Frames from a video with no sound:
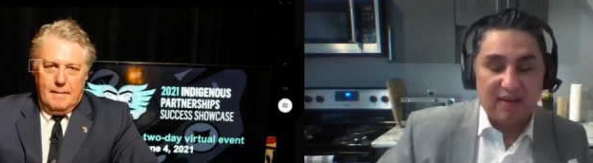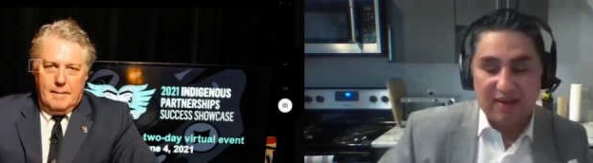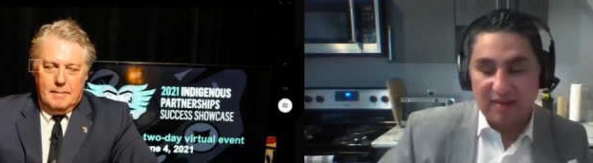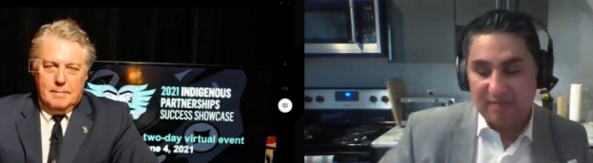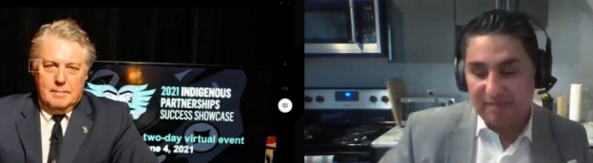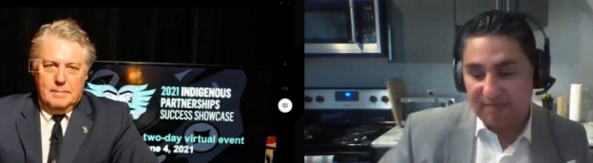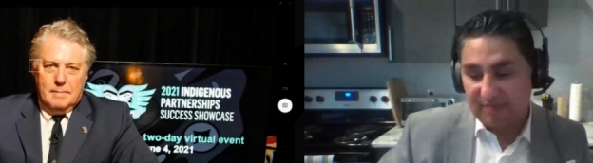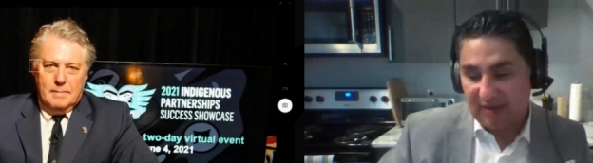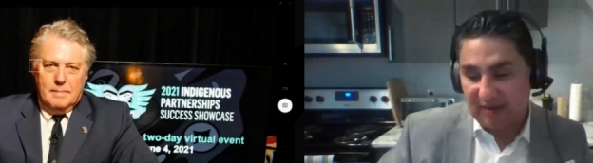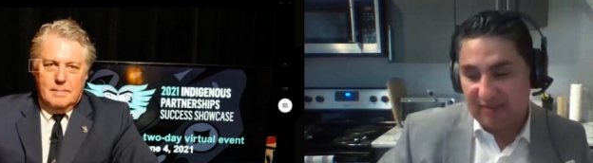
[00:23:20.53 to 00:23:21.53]
Speaker 1: Um,
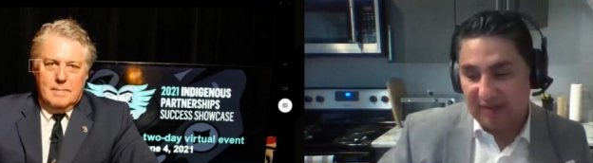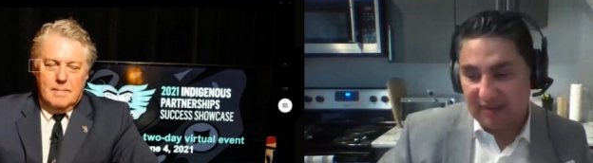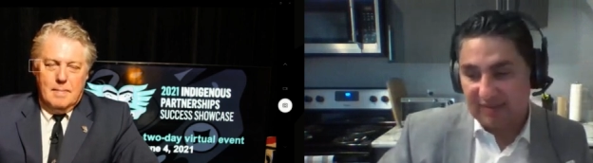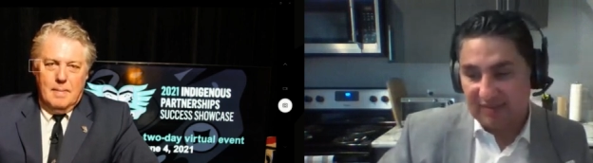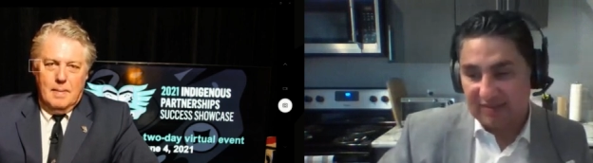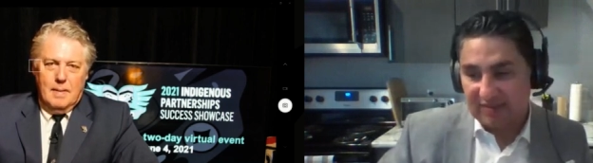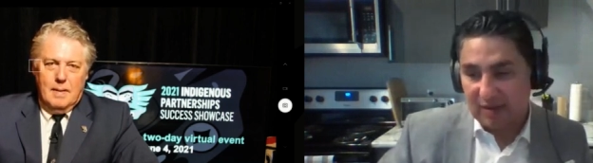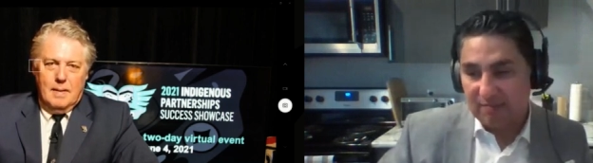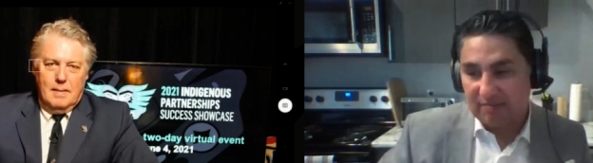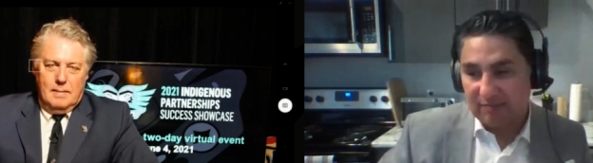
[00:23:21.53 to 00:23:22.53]
I think in
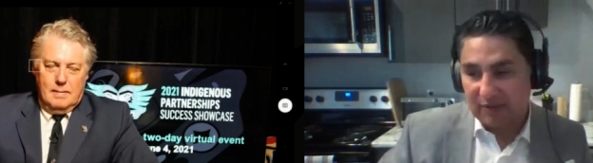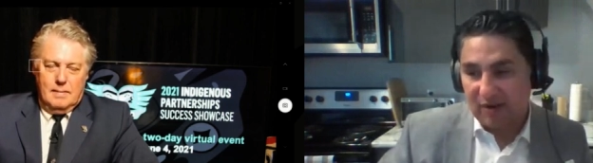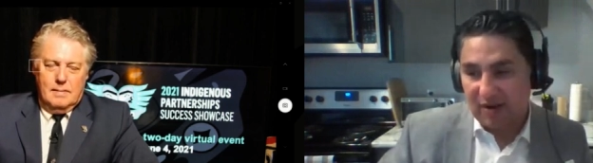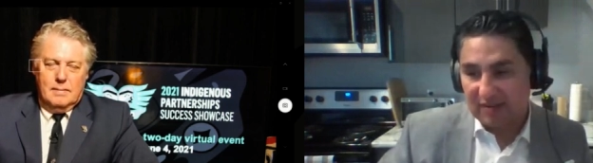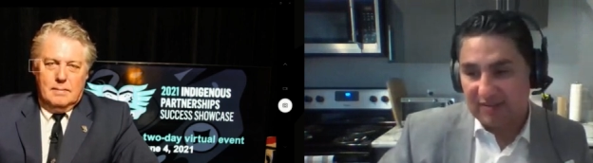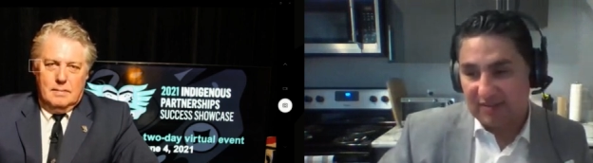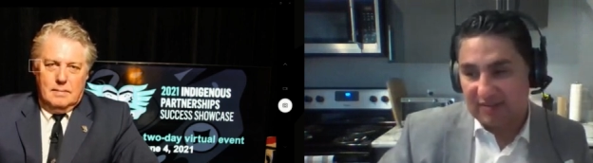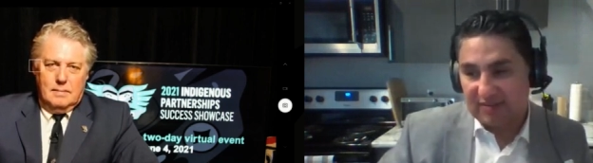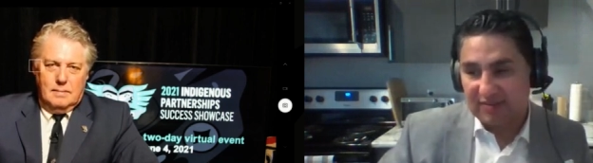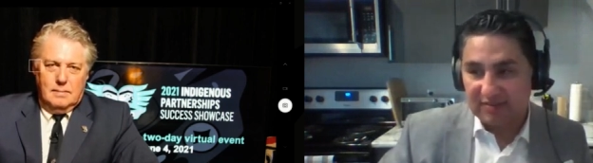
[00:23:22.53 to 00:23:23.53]
some regards,
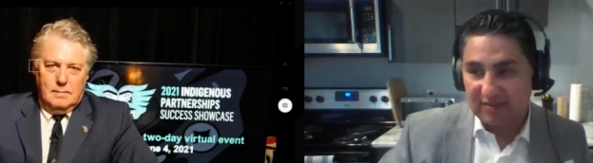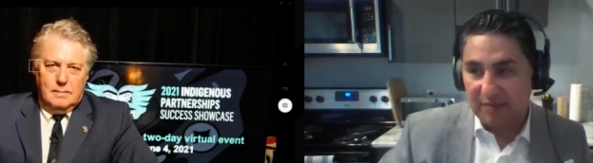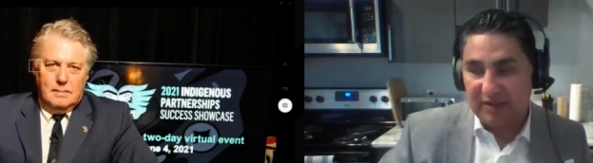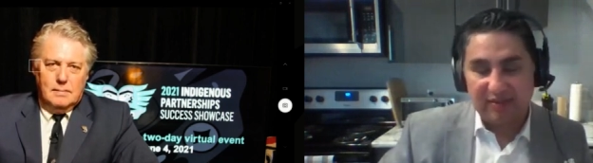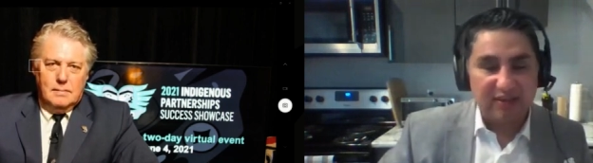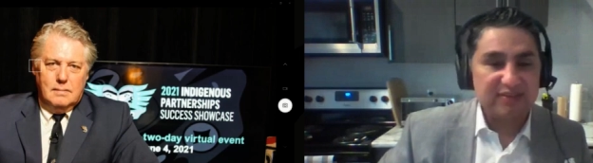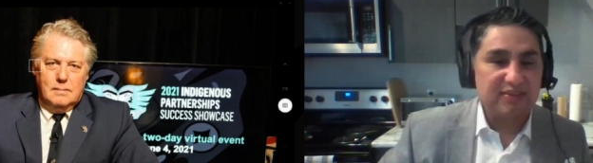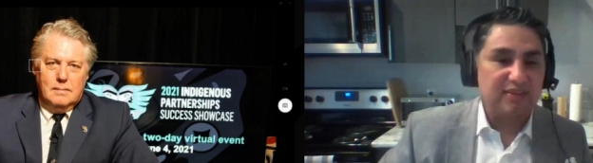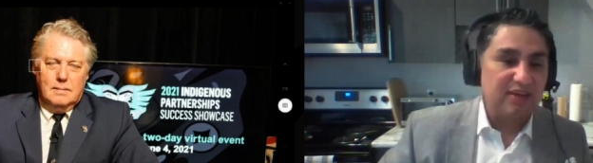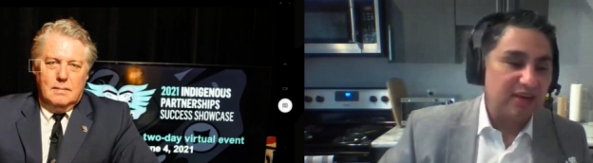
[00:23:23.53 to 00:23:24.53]
it's. I mean, it
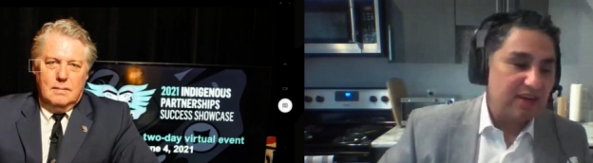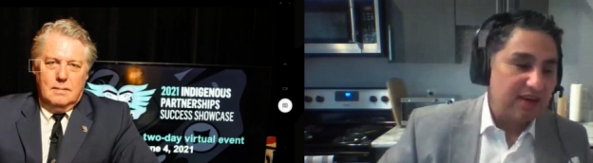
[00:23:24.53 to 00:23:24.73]
doesn't